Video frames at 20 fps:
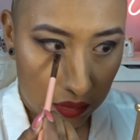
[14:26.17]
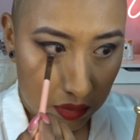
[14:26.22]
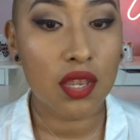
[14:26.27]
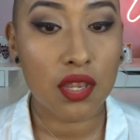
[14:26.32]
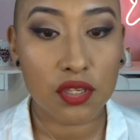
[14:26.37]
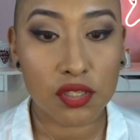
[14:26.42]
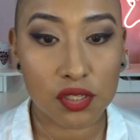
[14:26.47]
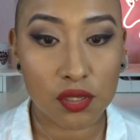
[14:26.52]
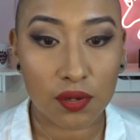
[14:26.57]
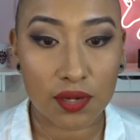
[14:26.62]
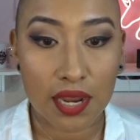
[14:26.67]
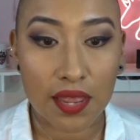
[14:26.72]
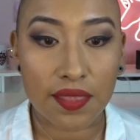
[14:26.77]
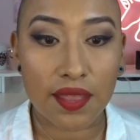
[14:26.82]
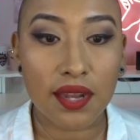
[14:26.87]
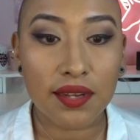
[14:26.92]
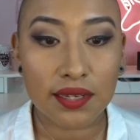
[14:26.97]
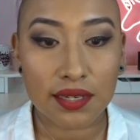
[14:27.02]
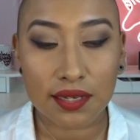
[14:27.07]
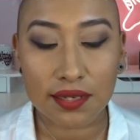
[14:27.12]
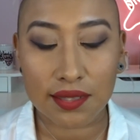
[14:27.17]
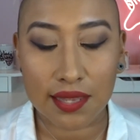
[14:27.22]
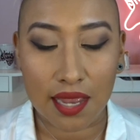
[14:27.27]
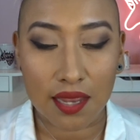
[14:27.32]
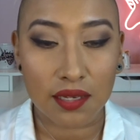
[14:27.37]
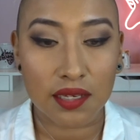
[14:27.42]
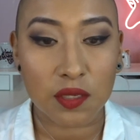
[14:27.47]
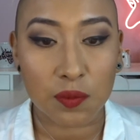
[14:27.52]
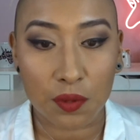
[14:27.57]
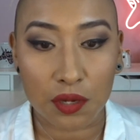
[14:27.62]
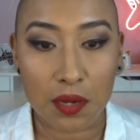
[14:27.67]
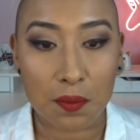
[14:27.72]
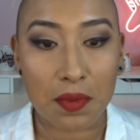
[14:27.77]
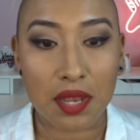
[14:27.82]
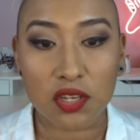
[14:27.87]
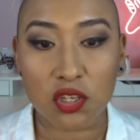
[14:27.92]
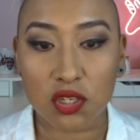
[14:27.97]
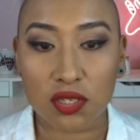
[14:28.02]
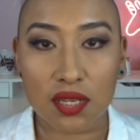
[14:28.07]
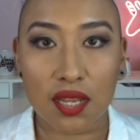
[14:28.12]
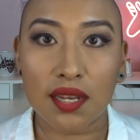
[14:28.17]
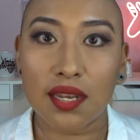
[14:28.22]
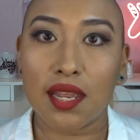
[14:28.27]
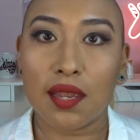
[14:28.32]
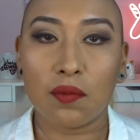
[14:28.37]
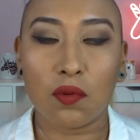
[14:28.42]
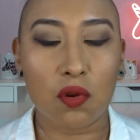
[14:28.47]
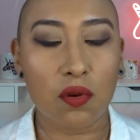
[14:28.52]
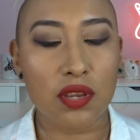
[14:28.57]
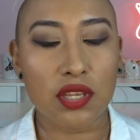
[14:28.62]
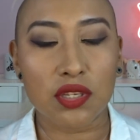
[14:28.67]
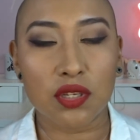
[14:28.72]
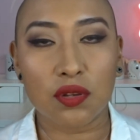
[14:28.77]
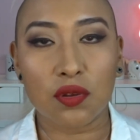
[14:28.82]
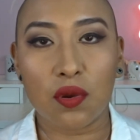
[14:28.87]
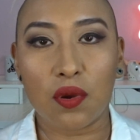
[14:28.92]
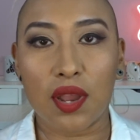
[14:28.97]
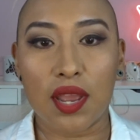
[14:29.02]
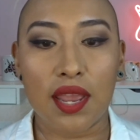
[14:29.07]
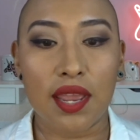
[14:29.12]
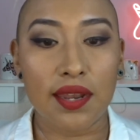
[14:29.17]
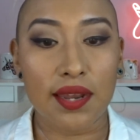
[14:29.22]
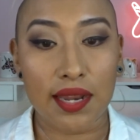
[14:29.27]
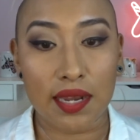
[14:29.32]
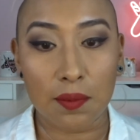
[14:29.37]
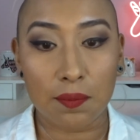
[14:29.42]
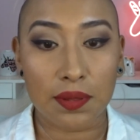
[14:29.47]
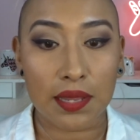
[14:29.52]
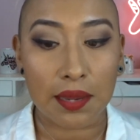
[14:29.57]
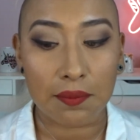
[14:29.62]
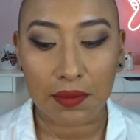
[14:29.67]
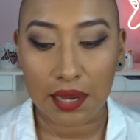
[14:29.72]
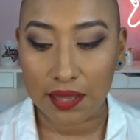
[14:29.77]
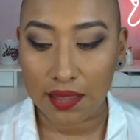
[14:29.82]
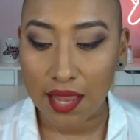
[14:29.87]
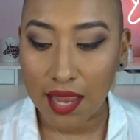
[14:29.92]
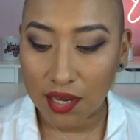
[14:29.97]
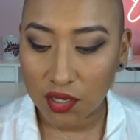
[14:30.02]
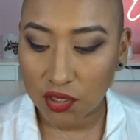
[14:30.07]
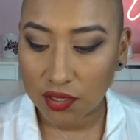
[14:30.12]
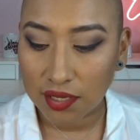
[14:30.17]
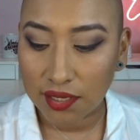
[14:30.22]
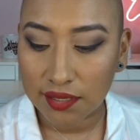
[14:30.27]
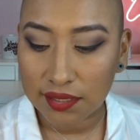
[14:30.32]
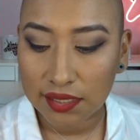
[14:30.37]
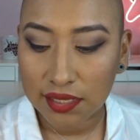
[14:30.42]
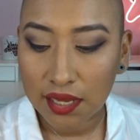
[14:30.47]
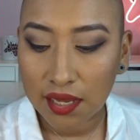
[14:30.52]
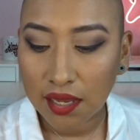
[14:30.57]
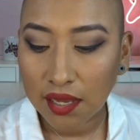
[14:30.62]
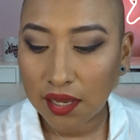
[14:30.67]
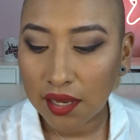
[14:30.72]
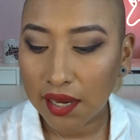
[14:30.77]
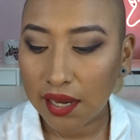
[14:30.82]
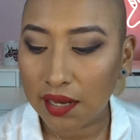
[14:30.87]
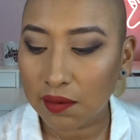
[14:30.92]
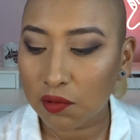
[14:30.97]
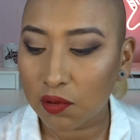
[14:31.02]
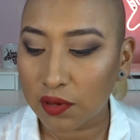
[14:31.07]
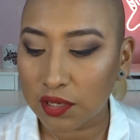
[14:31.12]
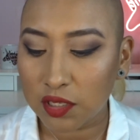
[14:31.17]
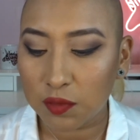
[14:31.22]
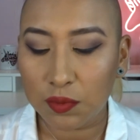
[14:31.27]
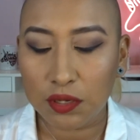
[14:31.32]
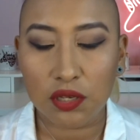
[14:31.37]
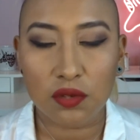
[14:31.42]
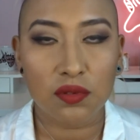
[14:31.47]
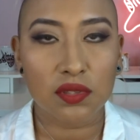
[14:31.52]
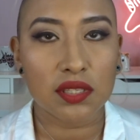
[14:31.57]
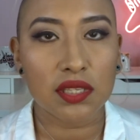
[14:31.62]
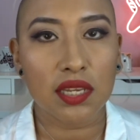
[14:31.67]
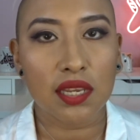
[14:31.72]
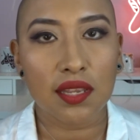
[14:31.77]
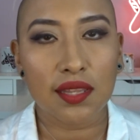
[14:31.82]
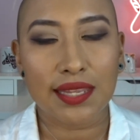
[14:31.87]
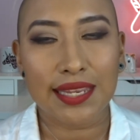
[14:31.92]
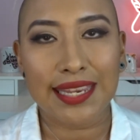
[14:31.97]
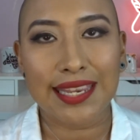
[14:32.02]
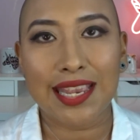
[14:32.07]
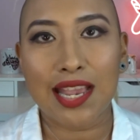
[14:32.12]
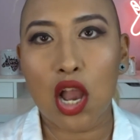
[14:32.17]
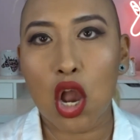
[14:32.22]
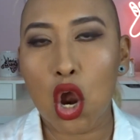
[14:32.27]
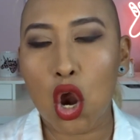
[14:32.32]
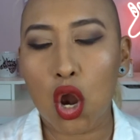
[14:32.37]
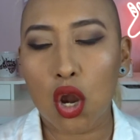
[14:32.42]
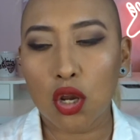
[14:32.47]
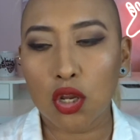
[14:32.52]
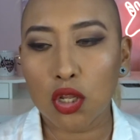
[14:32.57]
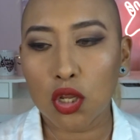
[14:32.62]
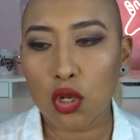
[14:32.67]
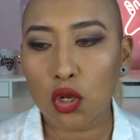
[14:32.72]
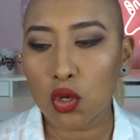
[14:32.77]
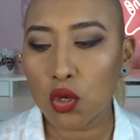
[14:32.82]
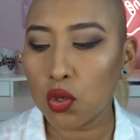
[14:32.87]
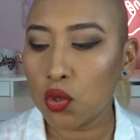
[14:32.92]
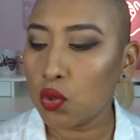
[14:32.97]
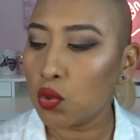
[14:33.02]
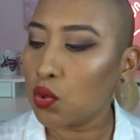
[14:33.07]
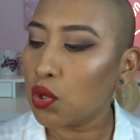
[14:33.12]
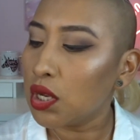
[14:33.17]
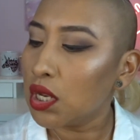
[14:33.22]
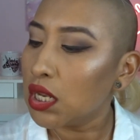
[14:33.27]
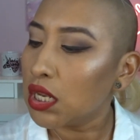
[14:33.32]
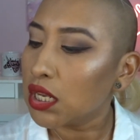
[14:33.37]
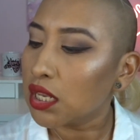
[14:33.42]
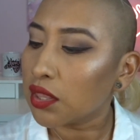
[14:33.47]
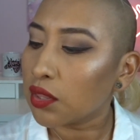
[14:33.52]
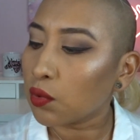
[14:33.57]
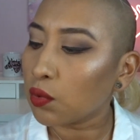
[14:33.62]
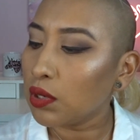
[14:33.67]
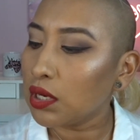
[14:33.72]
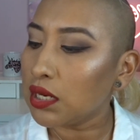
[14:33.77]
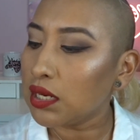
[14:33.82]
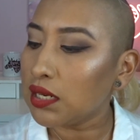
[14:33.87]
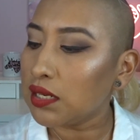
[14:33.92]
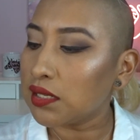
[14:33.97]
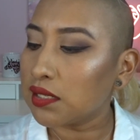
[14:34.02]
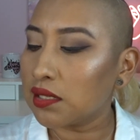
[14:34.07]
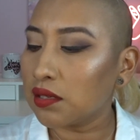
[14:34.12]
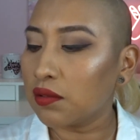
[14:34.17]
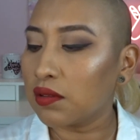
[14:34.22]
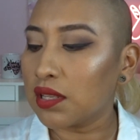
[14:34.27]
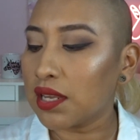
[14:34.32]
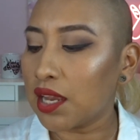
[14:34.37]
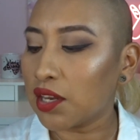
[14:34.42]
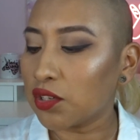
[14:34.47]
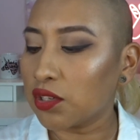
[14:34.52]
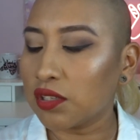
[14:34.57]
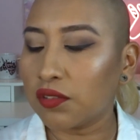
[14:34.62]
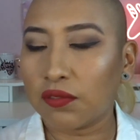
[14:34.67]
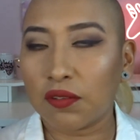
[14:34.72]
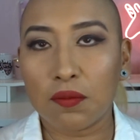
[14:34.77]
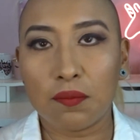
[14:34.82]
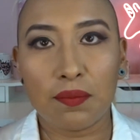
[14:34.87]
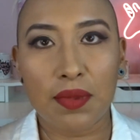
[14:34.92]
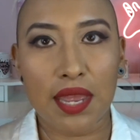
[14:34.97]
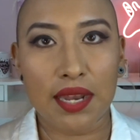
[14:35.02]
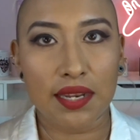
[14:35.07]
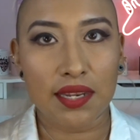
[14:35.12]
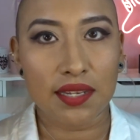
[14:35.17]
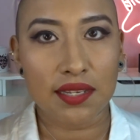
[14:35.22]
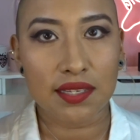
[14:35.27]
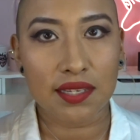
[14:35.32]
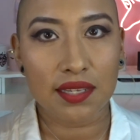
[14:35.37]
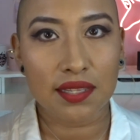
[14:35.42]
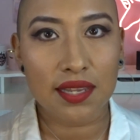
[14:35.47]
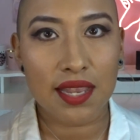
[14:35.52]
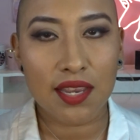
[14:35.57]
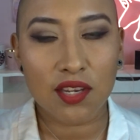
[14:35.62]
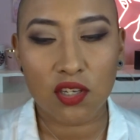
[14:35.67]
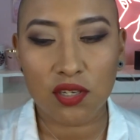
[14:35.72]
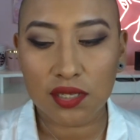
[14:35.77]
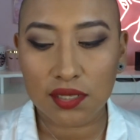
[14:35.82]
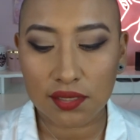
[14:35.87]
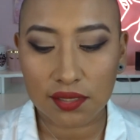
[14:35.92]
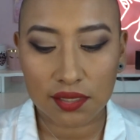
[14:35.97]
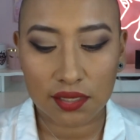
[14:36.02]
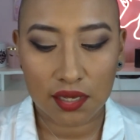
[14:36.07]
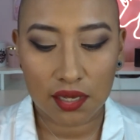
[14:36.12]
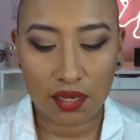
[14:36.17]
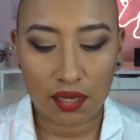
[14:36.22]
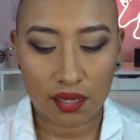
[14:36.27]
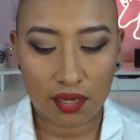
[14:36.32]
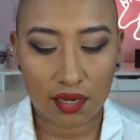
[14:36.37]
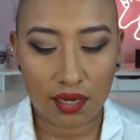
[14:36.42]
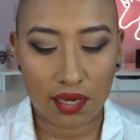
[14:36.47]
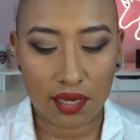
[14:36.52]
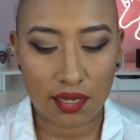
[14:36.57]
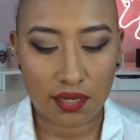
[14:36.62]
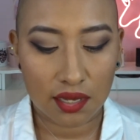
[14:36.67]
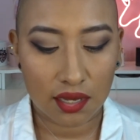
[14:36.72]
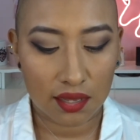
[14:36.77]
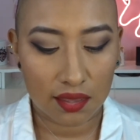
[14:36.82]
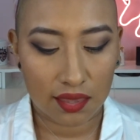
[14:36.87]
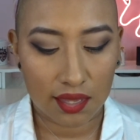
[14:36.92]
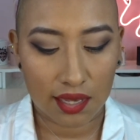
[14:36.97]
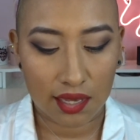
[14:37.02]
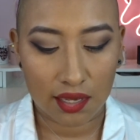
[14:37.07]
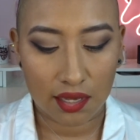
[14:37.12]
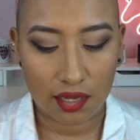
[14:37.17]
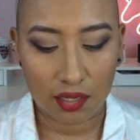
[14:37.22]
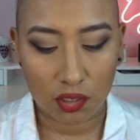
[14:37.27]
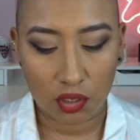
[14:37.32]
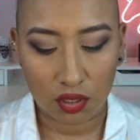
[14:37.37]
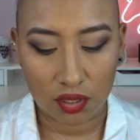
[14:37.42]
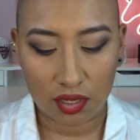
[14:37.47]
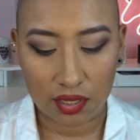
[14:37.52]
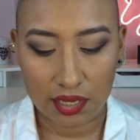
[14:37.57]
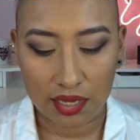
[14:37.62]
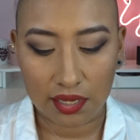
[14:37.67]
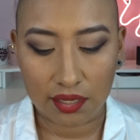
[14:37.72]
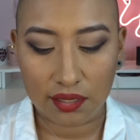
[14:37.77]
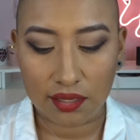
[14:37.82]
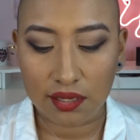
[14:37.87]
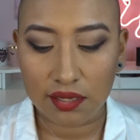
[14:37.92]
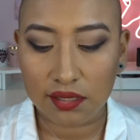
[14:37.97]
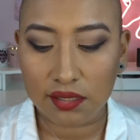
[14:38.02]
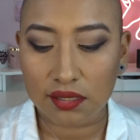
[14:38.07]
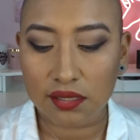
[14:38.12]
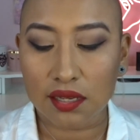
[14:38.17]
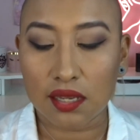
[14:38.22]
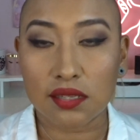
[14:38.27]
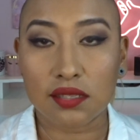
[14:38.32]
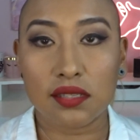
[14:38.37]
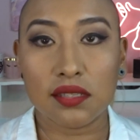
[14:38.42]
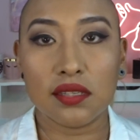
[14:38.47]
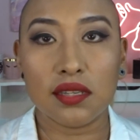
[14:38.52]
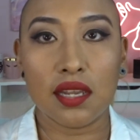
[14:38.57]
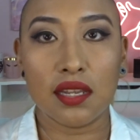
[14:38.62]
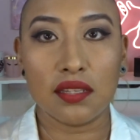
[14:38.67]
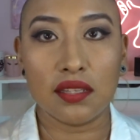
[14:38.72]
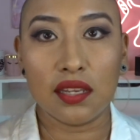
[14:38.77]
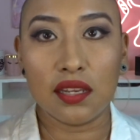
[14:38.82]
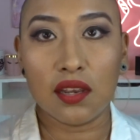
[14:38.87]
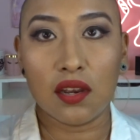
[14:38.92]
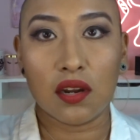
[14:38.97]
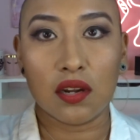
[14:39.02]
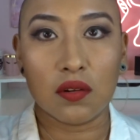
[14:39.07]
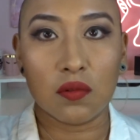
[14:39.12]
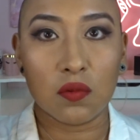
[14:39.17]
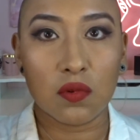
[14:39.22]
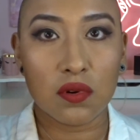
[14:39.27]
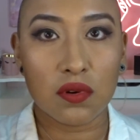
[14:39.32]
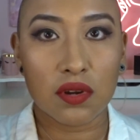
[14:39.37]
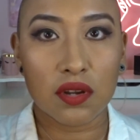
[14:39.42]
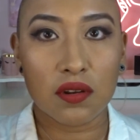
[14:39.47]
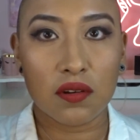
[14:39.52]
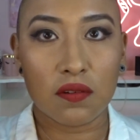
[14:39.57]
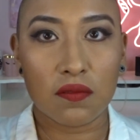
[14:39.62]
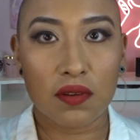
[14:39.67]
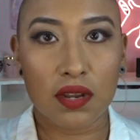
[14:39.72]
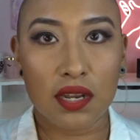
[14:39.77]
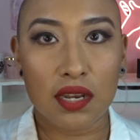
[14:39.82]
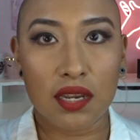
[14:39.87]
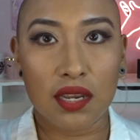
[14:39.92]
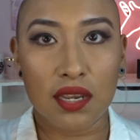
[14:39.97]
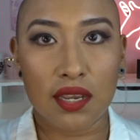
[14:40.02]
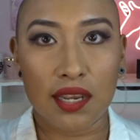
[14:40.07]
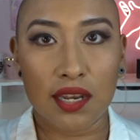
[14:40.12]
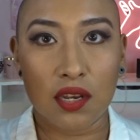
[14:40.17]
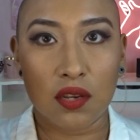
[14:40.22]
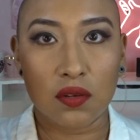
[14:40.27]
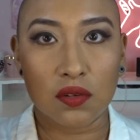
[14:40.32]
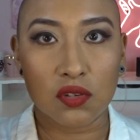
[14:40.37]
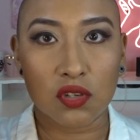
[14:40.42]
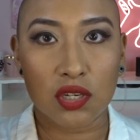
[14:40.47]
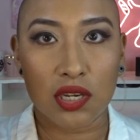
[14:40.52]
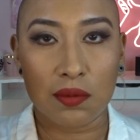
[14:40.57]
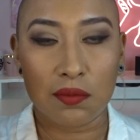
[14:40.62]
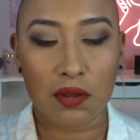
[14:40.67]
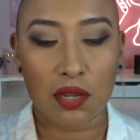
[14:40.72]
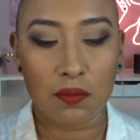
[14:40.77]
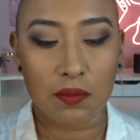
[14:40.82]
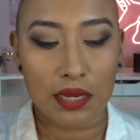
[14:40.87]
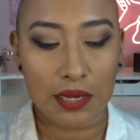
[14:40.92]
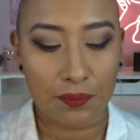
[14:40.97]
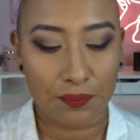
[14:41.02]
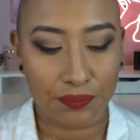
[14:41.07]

So now that is pretty much done, I'm going to go ahead and apply my lashes, and I'm going to be using the Harlow 3D Silk Lashes from Baddington Lashes, and they look like this. Yes, they are worn already. I know, shame on me.